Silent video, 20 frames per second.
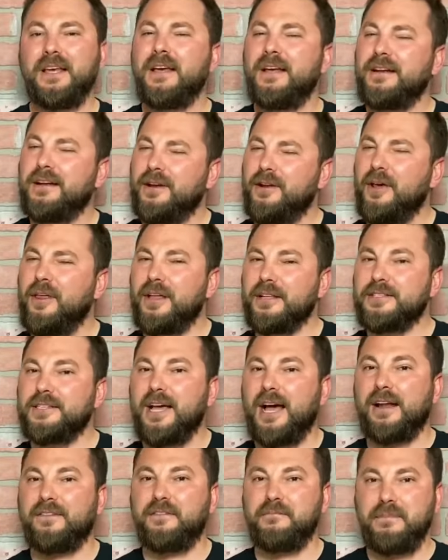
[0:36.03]
Now I know that's
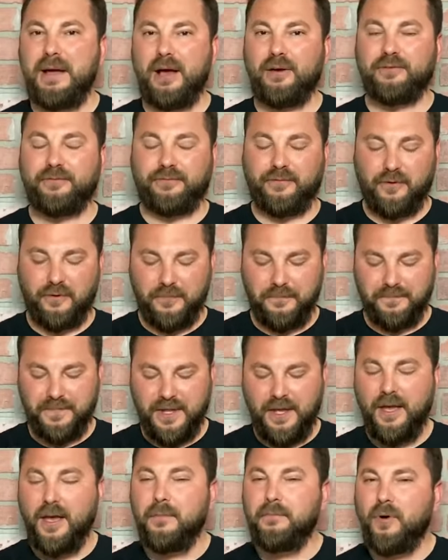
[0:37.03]
kind of a mouthful,
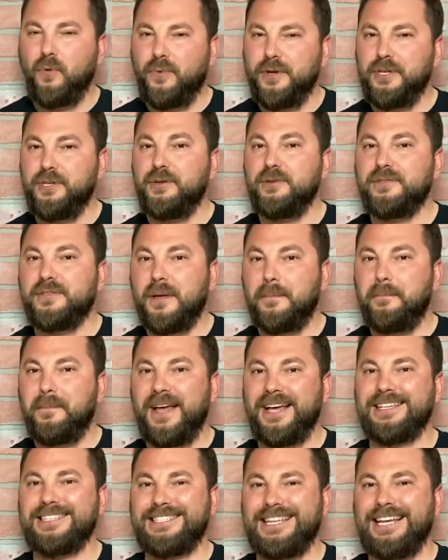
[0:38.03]
but we use the
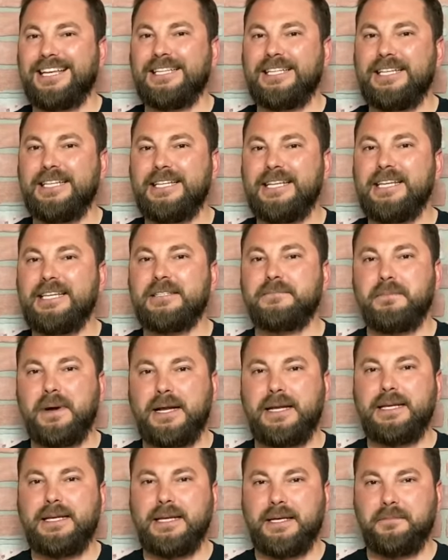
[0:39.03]
best LEDs
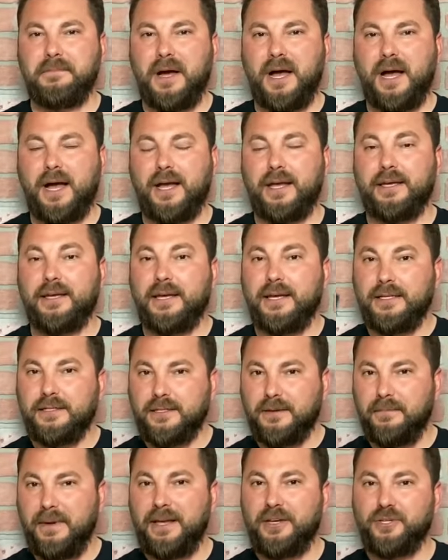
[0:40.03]
money can buy
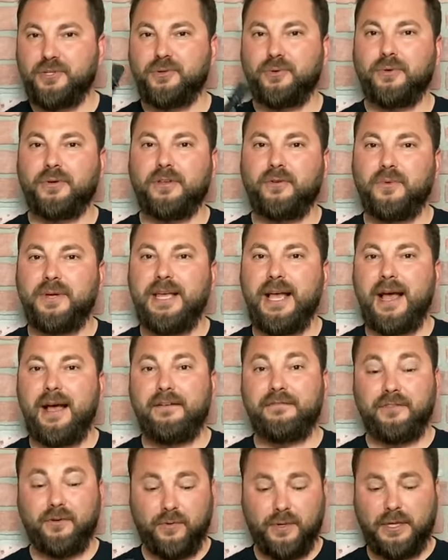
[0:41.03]
to make sure that we
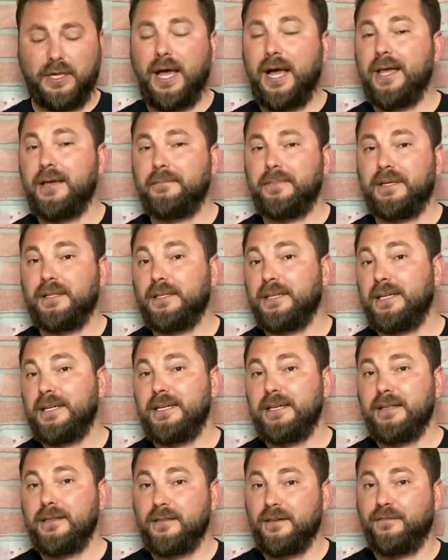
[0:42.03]
have the
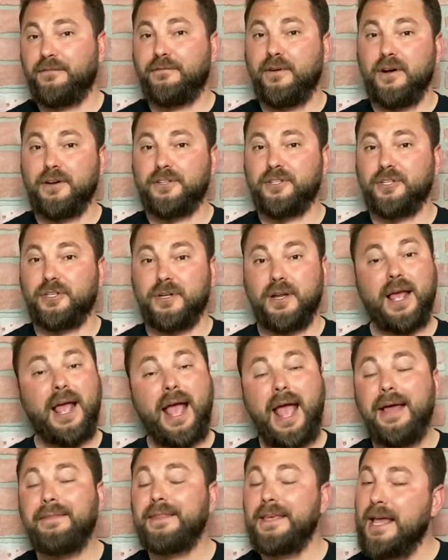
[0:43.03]
reliability, the function,
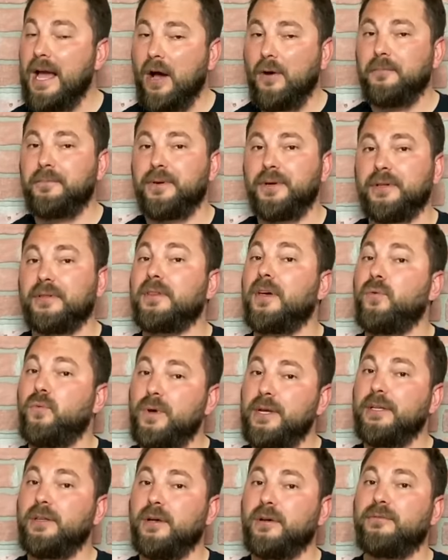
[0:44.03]
and the output that
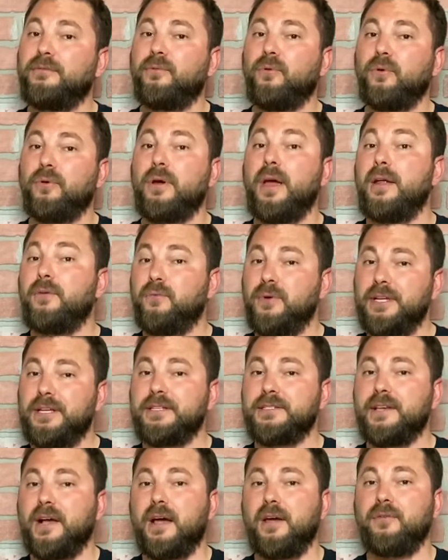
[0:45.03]
we look for and we
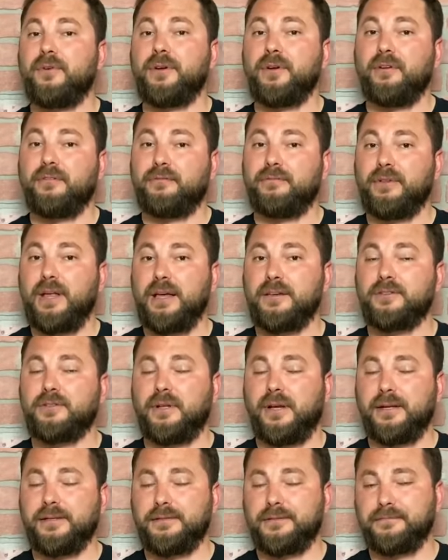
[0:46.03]
desire in our
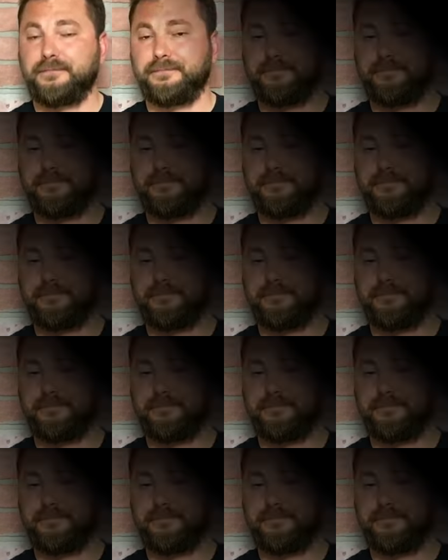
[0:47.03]
flashlights.